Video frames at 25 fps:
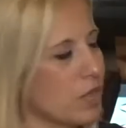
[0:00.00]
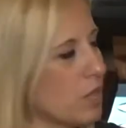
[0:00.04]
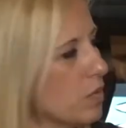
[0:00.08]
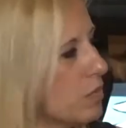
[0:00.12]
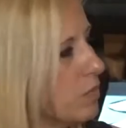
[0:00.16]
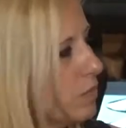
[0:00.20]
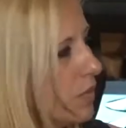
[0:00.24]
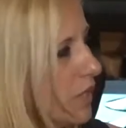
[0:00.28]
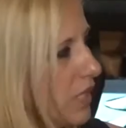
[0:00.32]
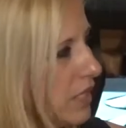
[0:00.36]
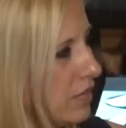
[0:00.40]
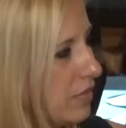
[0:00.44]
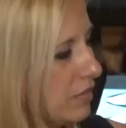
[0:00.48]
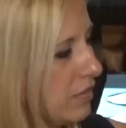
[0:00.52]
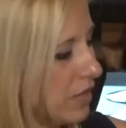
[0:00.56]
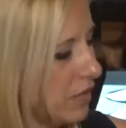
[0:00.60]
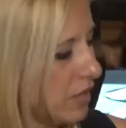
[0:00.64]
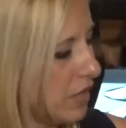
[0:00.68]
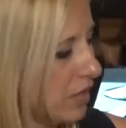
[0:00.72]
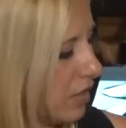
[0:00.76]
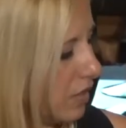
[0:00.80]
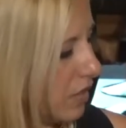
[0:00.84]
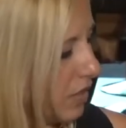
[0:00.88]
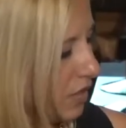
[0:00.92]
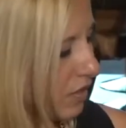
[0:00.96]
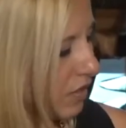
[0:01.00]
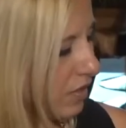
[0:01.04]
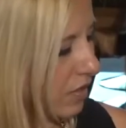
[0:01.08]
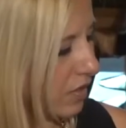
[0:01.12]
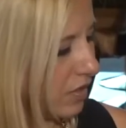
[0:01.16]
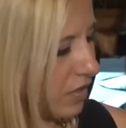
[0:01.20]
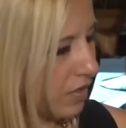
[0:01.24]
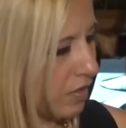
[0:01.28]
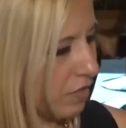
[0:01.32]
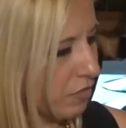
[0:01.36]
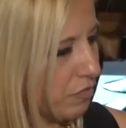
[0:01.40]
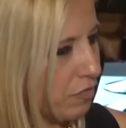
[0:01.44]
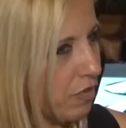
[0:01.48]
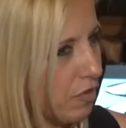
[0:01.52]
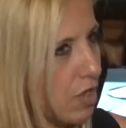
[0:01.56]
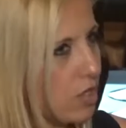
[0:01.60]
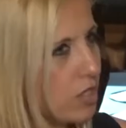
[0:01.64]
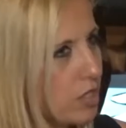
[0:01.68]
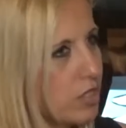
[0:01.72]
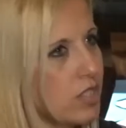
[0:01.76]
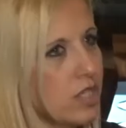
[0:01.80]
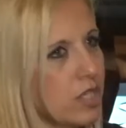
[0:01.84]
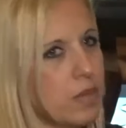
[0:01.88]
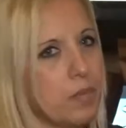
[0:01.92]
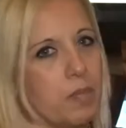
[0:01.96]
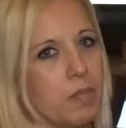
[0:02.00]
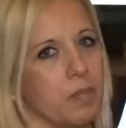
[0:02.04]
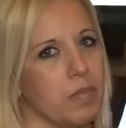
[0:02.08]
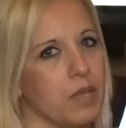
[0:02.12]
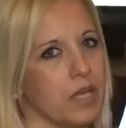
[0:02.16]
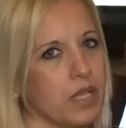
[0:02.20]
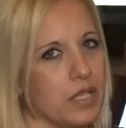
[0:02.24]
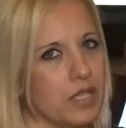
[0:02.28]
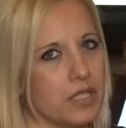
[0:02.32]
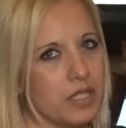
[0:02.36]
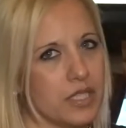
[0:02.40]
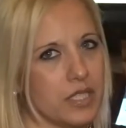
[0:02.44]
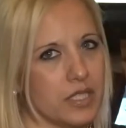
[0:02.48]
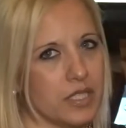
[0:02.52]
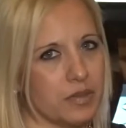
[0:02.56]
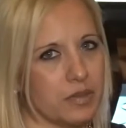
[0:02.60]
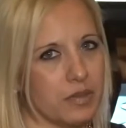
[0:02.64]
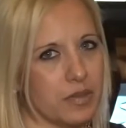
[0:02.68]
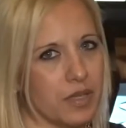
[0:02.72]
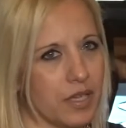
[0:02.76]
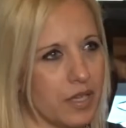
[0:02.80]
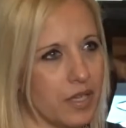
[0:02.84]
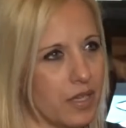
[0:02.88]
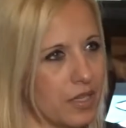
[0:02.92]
completely focused in building